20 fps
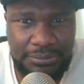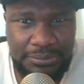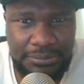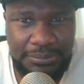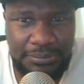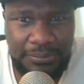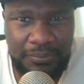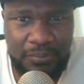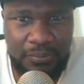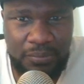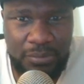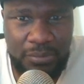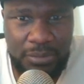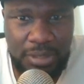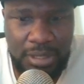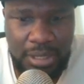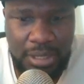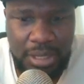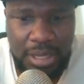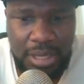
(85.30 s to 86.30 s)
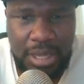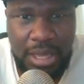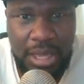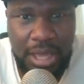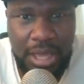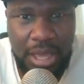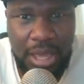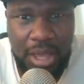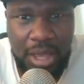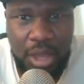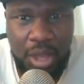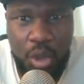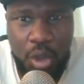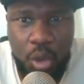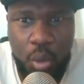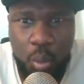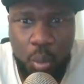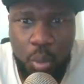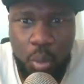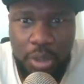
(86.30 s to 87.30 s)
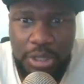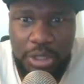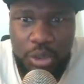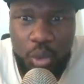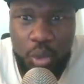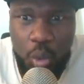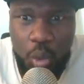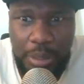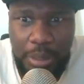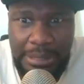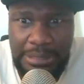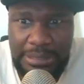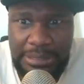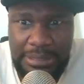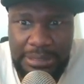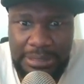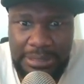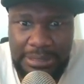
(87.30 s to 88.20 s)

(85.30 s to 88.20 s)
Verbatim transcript: him the back. You What are you doing?